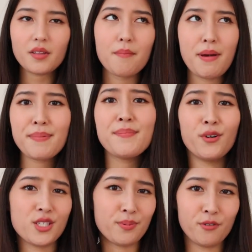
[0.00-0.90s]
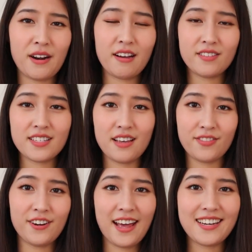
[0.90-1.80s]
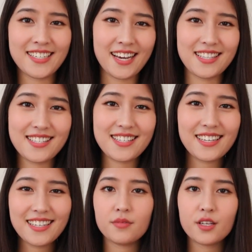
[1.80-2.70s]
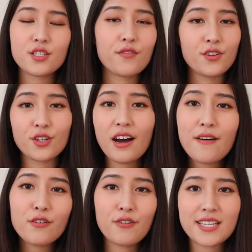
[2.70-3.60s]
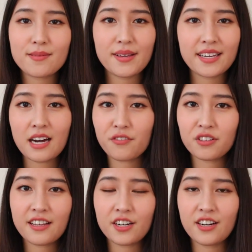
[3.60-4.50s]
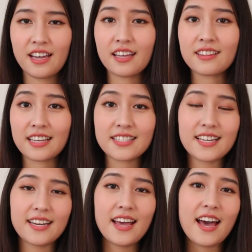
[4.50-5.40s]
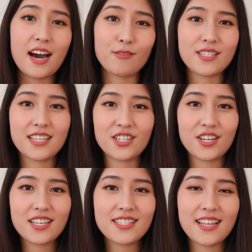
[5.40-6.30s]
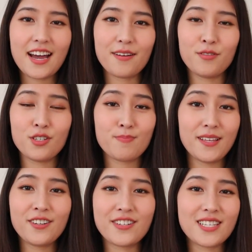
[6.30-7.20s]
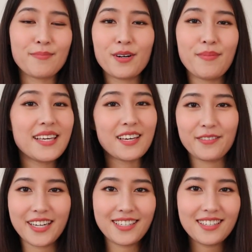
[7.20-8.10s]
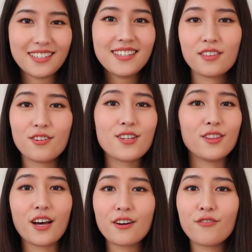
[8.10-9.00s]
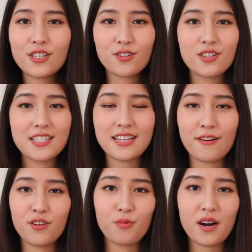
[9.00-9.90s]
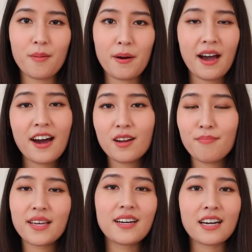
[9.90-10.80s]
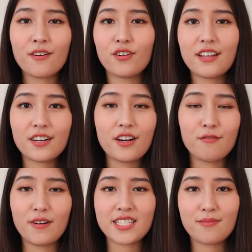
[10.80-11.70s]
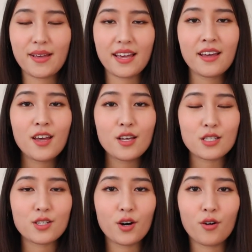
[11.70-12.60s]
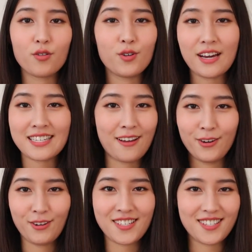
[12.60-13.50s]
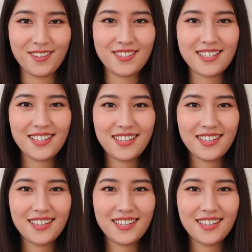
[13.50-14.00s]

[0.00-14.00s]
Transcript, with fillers: Maybe multiple rounds if they're that intense. So if you don't have a resume, cover letter, and LinkedIn, I would suggest that you spend your summer making one. There's a lot of resources everywhere about how to make a cover letter and resume, so you guys had no excuse.